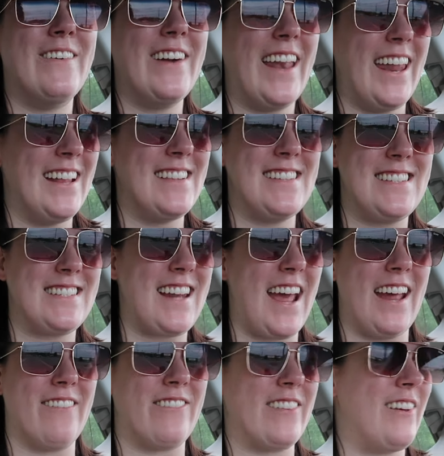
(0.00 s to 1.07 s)
we didn't
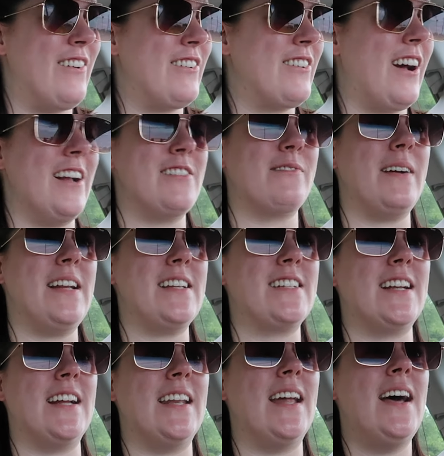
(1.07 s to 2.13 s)
stay for the whole
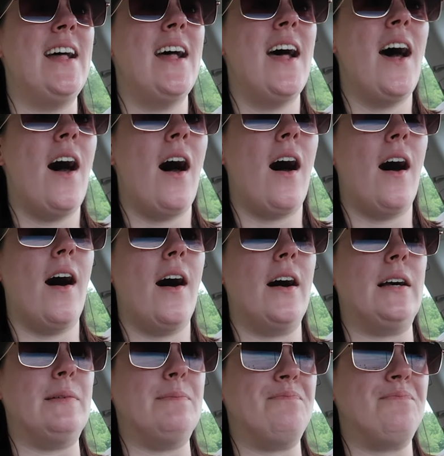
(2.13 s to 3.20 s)
graduation,
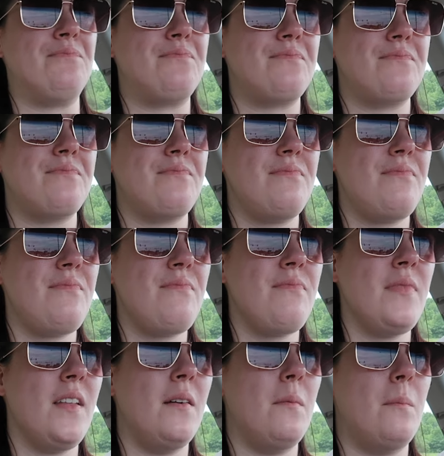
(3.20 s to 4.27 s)

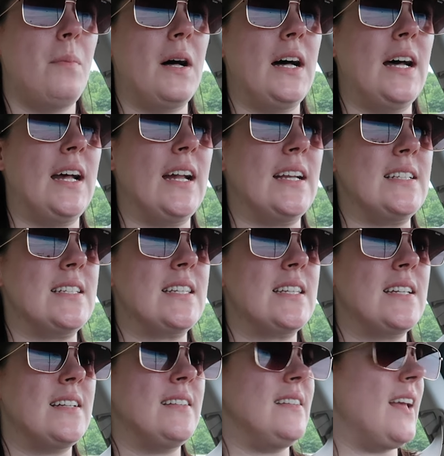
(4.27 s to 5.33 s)

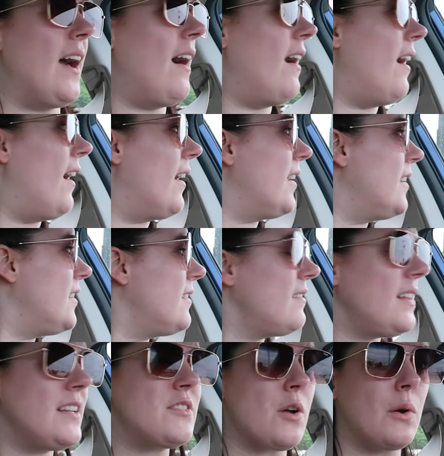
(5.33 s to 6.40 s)
but yeah, I
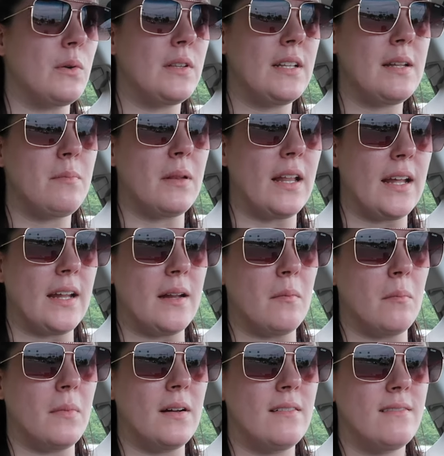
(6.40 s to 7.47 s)
like totally
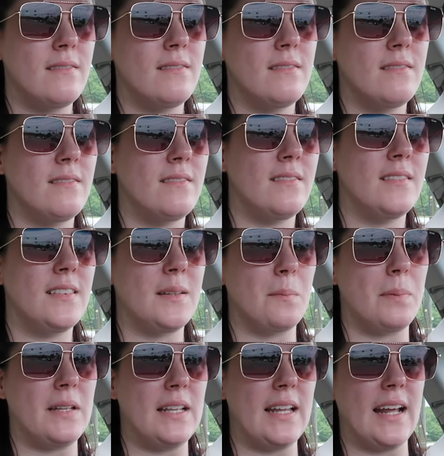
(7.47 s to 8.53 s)
blame the
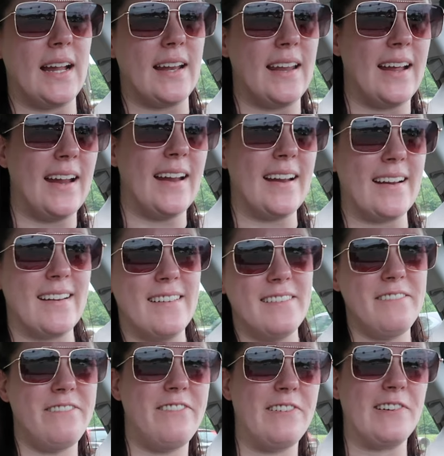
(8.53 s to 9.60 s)
planning
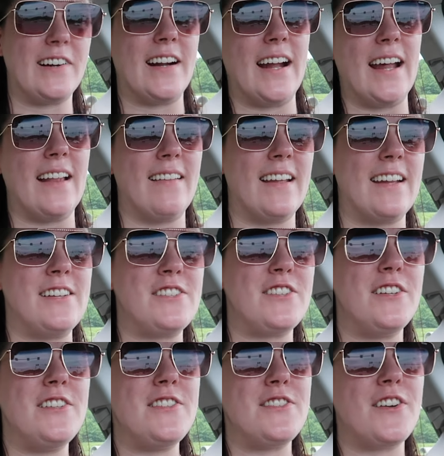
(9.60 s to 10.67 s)
for it. Like, it
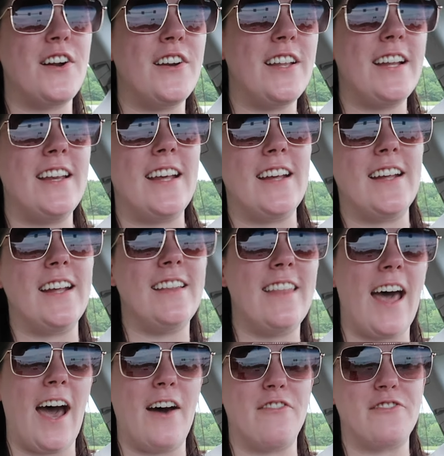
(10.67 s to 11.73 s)
should have started in
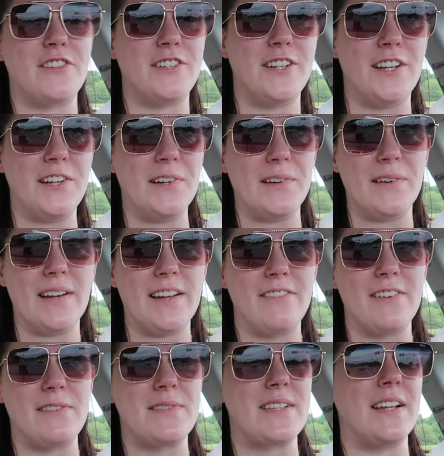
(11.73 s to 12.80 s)
the afternoon
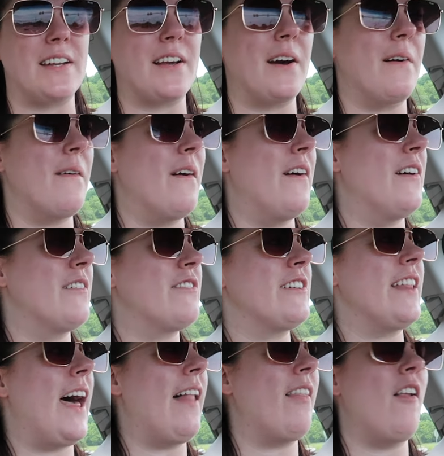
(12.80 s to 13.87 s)
if it was gonna go on for
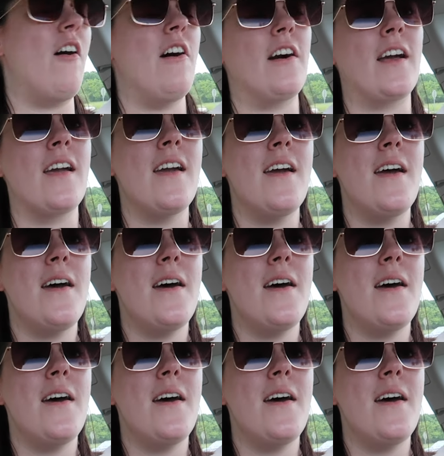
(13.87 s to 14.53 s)
that long.